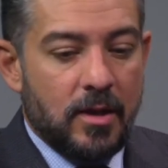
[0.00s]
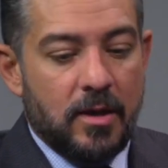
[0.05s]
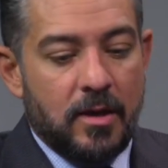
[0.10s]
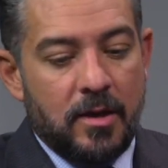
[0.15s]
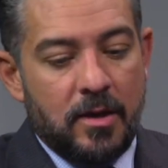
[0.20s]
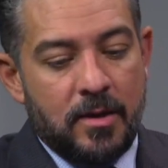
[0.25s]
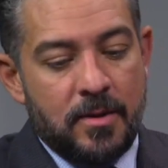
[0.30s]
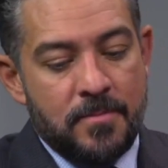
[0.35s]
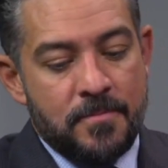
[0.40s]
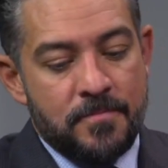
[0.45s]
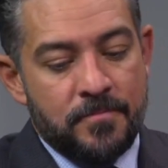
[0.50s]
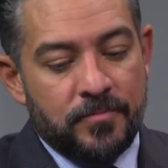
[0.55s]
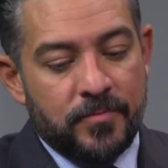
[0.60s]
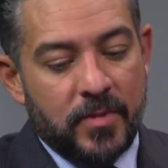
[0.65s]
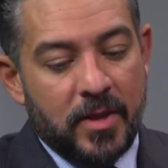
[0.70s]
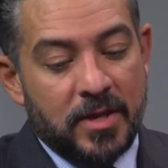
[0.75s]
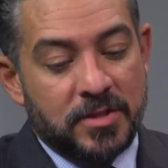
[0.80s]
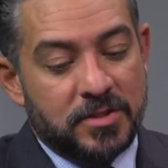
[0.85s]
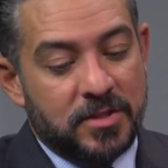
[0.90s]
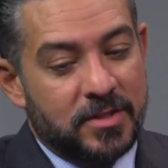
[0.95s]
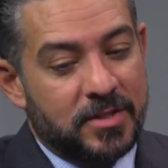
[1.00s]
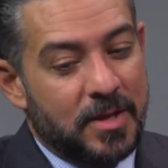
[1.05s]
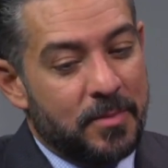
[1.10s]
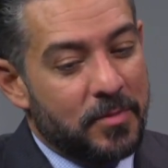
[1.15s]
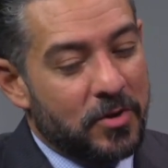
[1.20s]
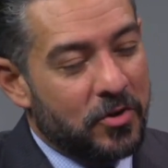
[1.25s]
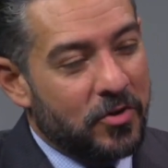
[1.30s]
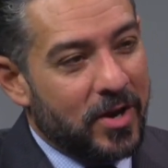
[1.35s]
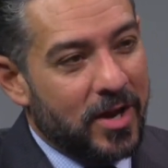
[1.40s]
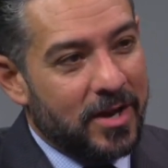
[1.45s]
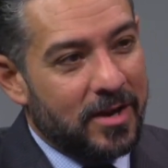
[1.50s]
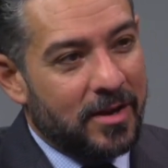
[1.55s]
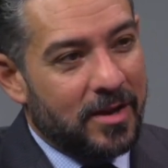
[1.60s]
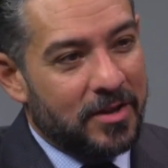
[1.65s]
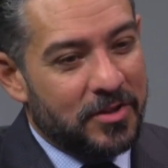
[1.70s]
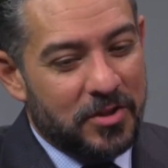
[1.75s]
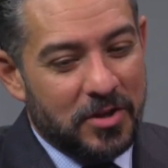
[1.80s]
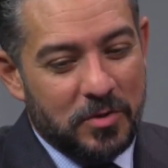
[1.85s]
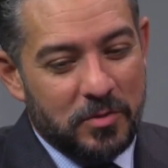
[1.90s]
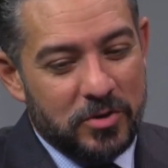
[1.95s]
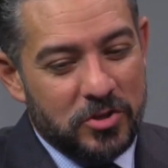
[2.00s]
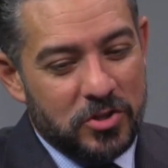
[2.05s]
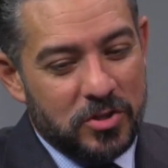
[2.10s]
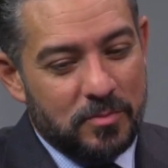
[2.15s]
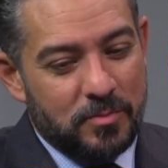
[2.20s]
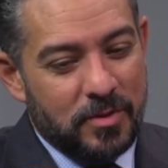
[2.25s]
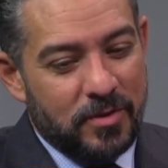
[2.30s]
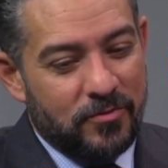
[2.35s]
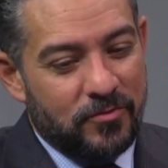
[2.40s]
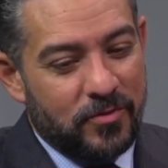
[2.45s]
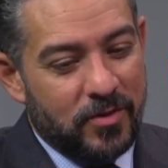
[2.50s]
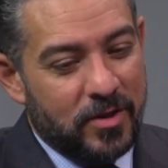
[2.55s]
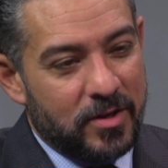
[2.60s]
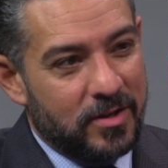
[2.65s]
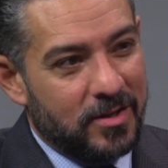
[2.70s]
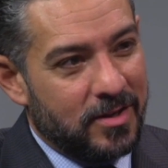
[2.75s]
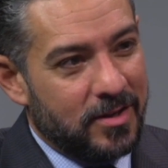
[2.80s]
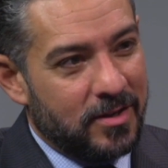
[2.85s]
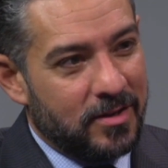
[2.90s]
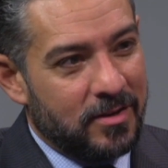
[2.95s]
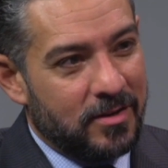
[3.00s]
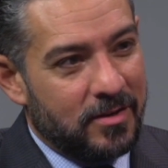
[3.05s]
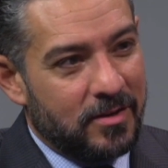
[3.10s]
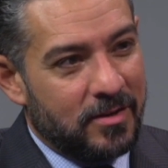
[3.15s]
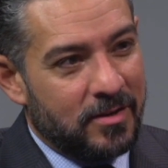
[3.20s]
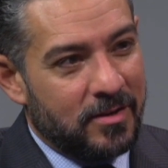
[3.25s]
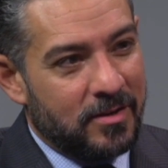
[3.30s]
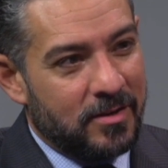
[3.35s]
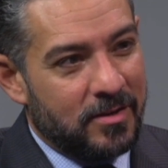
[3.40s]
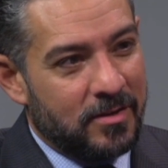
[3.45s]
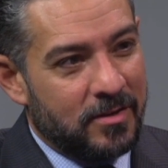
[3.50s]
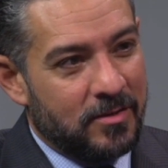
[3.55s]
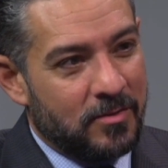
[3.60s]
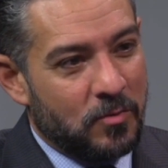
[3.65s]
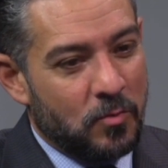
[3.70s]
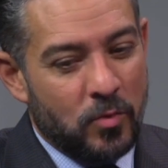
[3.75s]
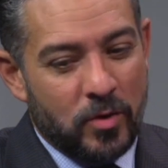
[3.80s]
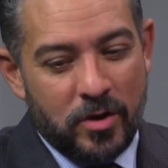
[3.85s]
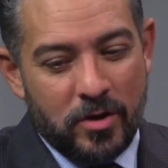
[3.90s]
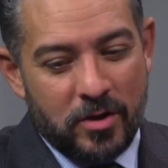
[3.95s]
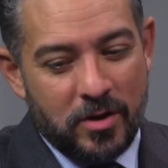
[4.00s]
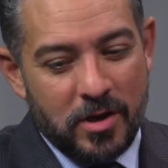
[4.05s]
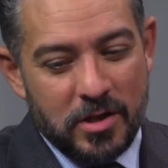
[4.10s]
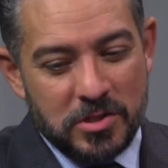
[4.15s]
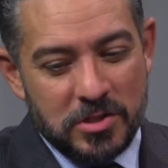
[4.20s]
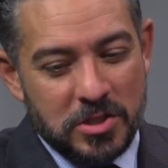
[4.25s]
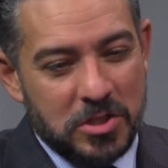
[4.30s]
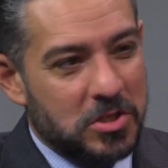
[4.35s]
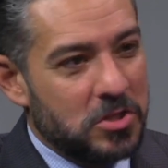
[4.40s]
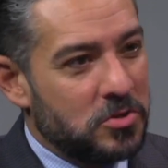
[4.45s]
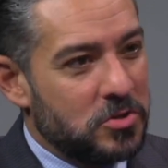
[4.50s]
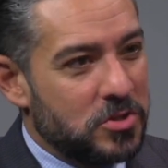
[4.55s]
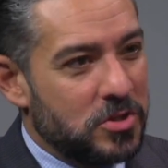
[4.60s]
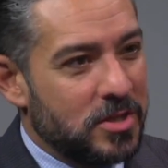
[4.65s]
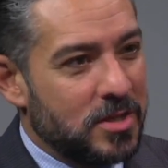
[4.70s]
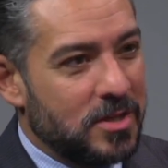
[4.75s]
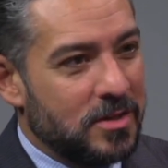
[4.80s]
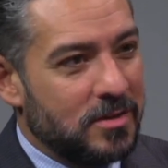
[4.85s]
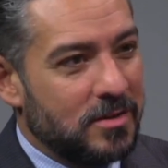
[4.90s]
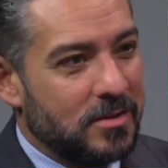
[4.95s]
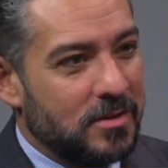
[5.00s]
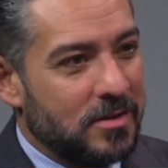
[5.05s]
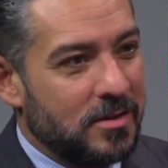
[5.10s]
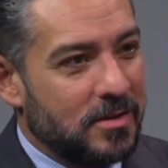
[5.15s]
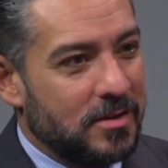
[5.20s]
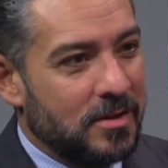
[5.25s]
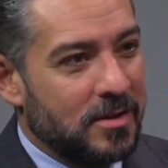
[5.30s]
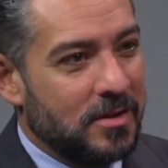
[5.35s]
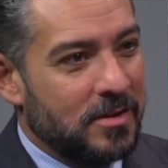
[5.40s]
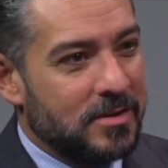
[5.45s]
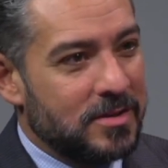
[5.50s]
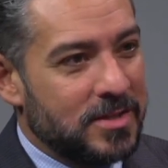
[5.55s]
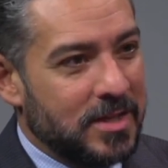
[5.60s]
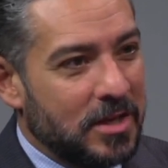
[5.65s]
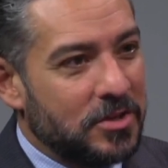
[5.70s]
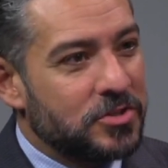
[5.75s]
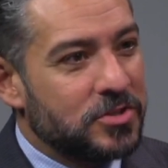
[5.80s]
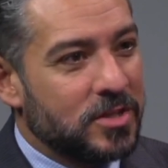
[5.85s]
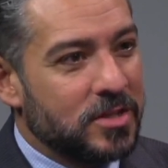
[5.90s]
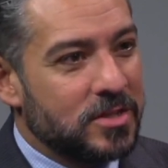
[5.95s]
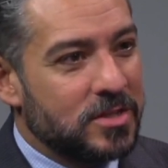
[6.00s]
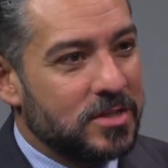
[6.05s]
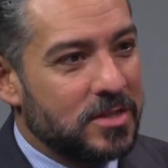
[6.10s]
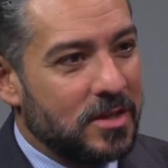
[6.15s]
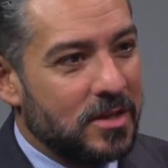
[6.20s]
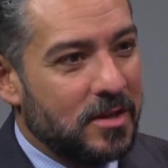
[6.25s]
Um, as a Democrat, I think we should be funding uh, what our Constitution in, uh, tells us,